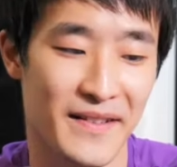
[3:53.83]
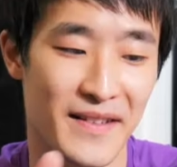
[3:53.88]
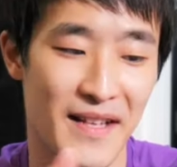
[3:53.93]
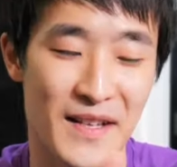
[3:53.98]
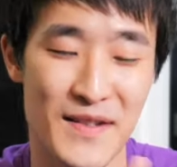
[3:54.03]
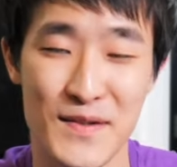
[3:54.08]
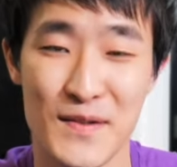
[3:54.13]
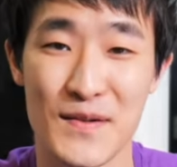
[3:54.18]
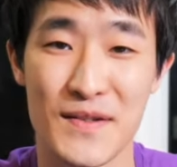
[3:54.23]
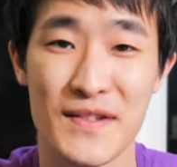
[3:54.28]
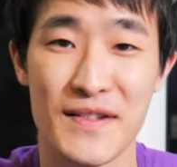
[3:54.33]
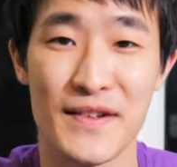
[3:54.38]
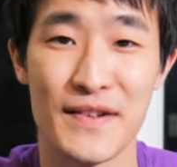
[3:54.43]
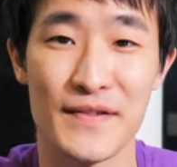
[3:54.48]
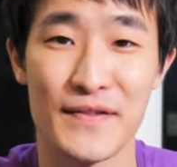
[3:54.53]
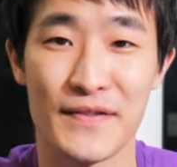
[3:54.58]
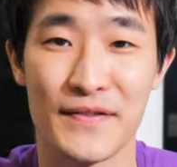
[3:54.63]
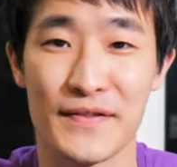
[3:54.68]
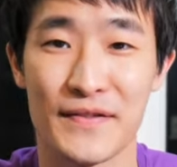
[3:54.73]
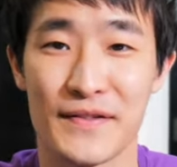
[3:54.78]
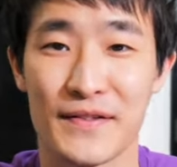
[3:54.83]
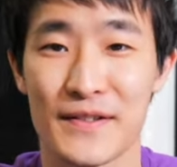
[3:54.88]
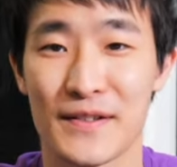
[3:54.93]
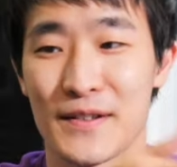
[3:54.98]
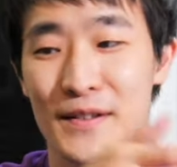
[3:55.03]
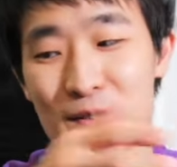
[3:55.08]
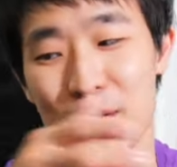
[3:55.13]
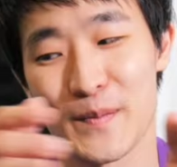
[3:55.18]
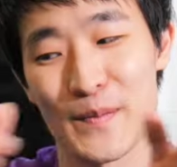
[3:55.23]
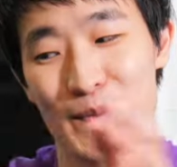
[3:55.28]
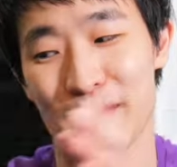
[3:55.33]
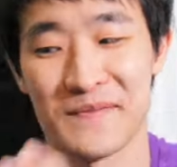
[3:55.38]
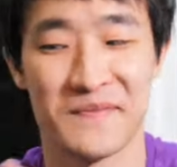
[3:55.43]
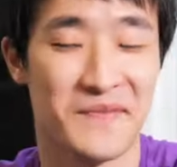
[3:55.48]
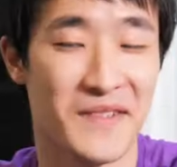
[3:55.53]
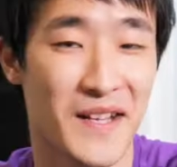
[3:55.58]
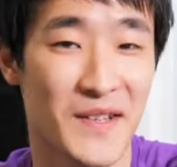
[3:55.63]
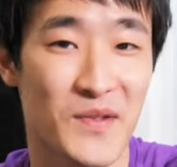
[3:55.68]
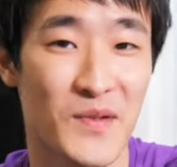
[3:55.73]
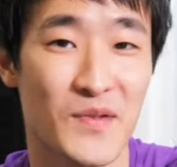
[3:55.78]
Not so stiff,
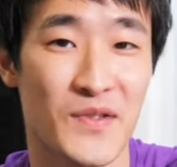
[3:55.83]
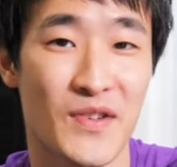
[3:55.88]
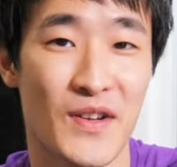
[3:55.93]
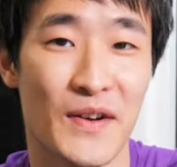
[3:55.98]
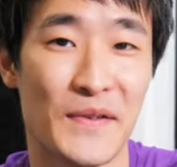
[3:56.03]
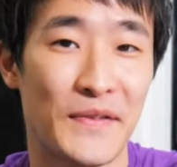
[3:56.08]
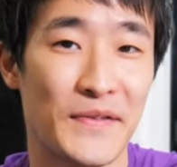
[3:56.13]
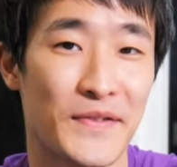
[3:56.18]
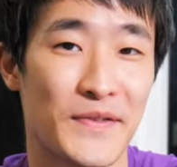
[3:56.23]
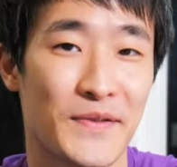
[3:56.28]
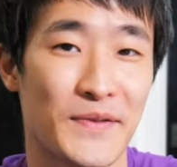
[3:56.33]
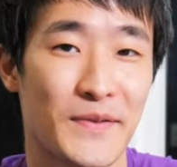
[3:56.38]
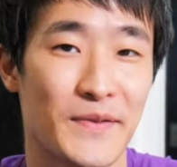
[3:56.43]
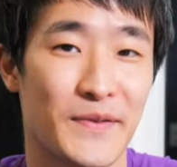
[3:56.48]
not so soft,